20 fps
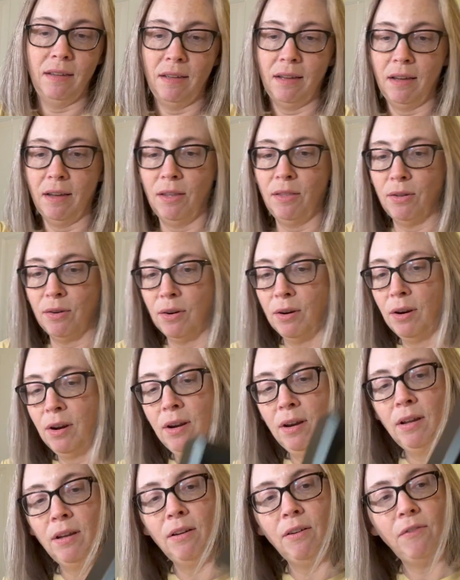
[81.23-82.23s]
other
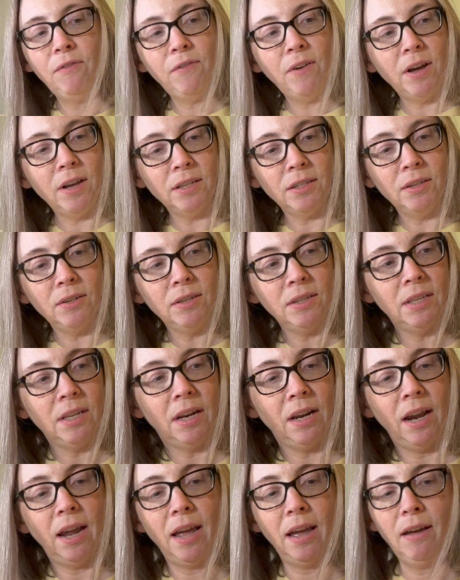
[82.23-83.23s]
fossils that
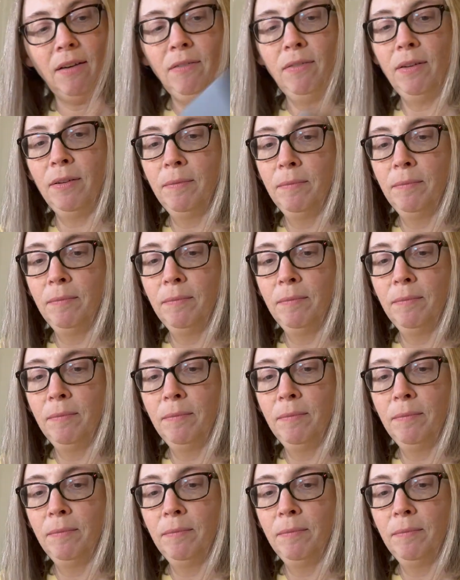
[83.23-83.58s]
I have.